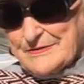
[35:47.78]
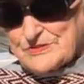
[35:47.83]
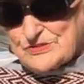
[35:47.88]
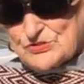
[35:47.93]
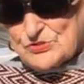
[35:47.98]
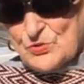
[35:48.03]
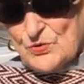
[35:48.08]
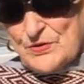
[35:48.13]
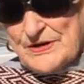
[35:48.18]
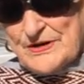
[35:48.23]

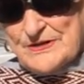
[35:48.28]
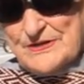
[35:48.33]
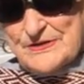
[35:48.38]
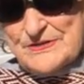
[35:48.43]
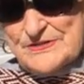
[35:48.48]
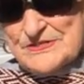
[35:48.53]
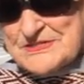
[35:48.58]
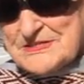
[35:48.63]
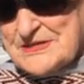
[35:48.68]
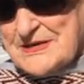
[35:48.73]

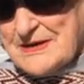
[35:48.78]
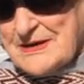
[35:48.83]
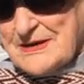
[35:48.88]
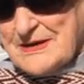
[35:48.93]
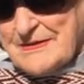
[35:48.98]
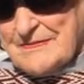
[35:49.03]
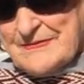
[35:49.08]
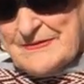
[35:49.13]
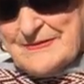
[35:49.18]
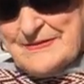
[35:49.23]
Astoyas,
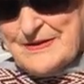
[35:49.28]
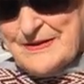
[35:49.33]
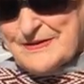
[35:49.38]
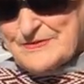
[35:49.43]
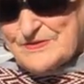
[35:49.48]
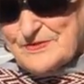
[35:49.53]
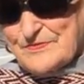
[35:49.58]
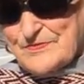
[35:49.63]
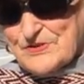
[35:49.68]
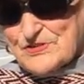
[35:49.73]
uh, the
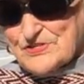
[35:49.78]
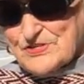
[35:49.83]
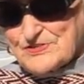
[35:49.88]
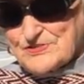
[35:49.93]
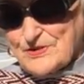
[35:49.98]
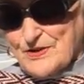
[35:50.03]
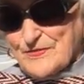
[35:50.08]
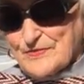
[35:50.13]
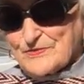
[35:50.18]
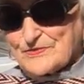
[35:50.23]

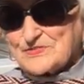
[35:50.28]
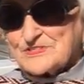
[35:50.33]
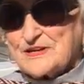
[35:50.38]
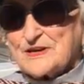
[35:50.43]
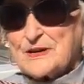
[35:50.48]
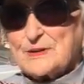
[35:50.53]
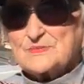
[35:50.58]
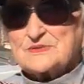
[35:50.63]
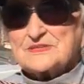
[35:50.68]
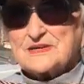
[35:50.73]
Nezoviches, all those
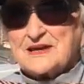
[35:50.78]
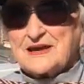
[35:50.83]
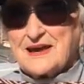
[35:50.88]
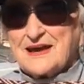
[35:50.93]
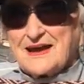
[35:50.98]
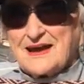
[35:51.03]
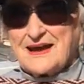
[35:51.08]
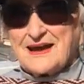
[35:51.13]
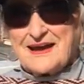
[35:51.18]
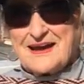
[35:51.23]
names.
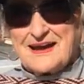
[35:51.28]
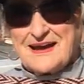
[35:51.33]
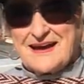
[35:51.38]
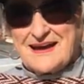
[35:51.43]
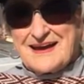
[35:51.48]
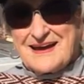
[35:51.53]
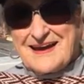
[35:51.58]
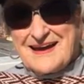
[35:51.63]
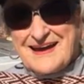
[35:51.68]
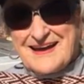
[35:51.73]
And the
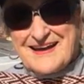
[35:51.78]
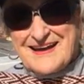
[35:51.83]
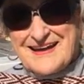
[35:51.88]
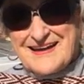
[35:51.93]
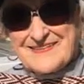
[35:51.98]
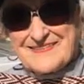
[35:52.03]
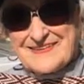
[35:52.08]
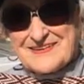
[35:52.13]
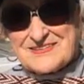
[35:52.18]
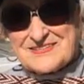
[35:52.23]
Stassies?
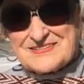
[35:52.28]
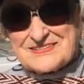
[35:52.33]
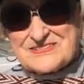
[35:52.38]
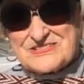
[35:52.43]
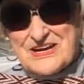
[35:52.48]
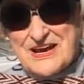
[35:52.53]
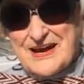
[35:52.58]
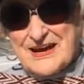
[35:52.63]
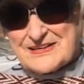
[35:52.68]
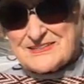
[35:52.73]
And the
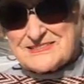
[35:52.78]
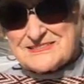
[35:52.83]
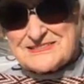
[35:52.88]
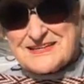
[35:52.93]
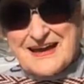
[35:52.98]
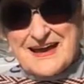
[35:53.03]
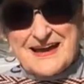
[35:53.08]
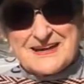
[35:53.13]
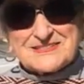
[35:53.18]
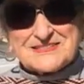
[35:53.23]
Jack
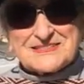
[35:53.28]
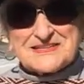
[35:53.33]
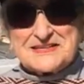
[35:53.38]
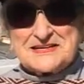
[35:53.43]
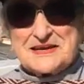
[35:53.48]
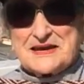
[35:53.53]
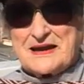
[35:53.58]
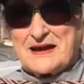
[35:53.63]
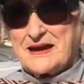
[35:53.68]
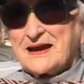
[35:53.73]

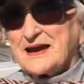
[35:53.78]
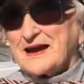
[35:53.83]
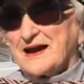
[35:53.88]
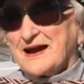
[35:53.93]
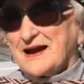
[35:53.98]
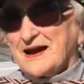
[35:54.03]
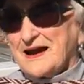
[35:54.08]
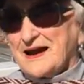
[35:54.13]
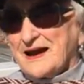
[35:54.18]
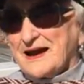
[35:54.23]
Stassi, yeah.
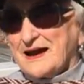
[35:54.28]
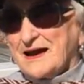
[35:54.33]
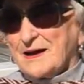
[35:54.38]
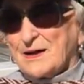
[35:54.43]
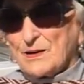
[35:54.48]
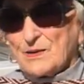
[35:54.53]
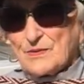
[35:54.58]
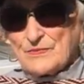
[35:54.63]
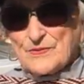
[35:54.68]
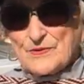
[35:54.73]

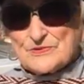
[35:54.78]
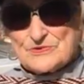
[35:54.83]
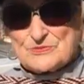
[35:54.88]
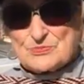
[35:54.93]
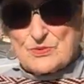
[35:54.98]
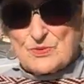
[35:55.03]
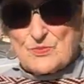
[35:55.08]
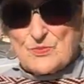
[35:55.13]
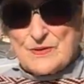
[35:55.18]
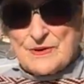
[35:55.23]
Oh,
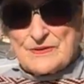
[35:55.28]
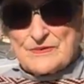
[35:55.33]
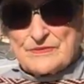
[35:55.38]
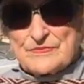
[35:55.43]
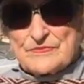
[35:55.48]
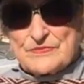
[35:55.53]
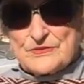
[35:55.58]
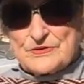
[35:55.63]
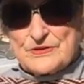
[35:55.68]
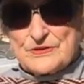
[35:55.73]
those were
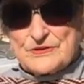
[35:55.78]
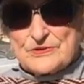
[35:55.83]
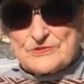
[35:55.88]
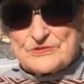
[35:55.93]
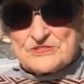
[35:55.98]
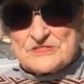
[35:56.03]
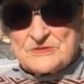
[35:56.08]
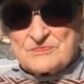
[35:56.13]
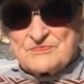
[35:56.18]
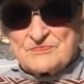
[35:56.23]
wonderful
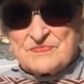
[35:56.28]
years.